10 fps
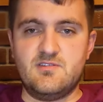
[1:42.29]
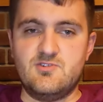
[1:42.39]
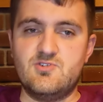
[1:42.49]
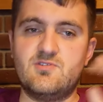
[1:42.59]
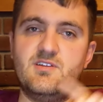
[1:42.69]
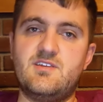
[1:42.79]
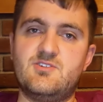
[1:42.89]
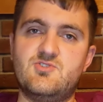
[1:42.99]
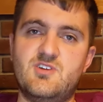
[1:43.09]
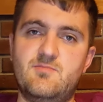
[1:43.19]
The journey
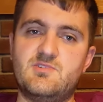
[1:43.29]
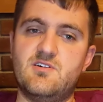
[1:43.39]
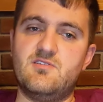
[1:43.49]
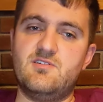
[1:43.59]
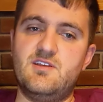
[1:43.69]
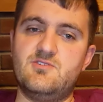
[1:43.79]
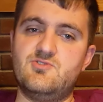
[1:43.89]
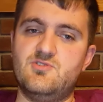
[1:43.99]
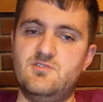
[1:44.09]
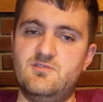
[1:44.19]
that shaped our
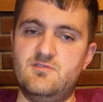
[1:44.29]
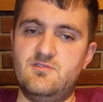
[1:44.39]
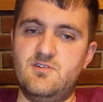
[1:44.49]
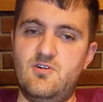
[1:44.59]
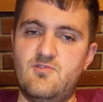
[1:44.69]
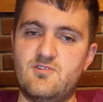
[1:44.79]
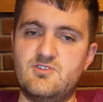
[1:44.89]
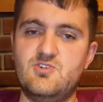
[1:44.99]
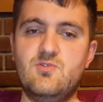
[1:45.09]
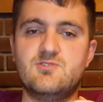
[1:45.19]
nation over
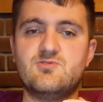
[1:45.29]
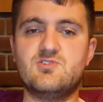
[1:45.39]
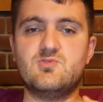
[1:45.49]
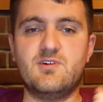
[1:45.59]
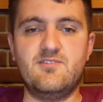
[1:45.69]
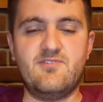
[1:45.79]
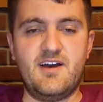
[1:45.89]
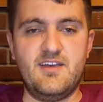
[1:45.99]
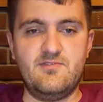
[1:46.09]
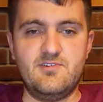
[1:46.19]

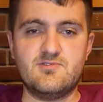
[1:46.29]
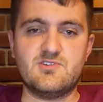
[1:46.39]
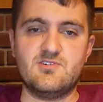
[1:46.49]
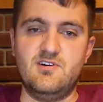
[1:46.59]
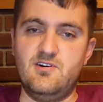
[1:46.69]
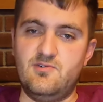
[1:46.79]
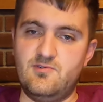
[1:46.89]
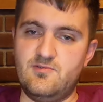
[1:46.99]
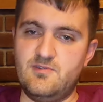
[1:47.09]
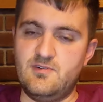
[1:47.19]
225 years
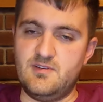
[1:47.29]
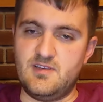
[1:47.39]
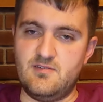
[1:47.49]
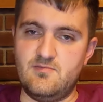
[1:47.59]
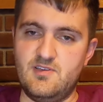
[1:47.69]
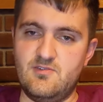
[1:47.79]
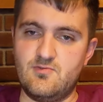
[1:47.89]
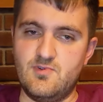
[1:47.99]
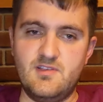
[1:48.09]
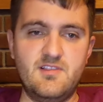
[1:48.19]
ago can be
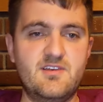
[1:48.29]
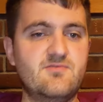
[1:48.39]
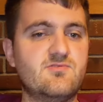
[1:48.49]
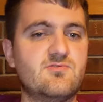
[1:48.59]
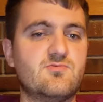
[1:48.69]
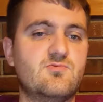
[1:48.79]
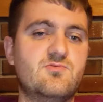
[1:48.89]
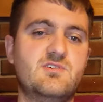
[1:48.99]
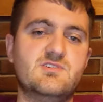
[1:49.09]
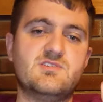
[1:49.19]
relived through
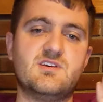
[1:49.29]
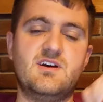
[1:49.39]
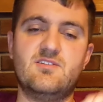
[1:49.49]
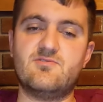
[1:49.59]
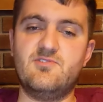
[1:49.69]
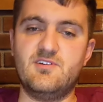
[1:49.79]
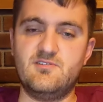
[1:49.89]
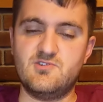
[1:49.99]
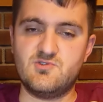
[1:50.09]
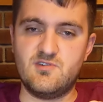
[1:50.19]
this colorfully
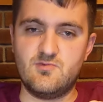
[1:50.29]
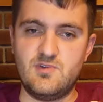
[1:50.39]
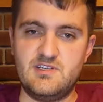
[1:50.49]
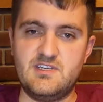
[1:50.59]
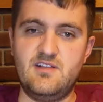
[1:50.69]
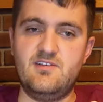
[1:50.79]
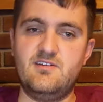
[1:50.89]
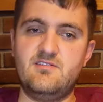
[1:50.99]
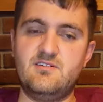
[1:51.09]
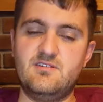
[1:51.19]
illustrated
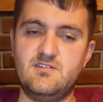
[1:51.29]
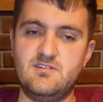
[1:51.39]
retelling.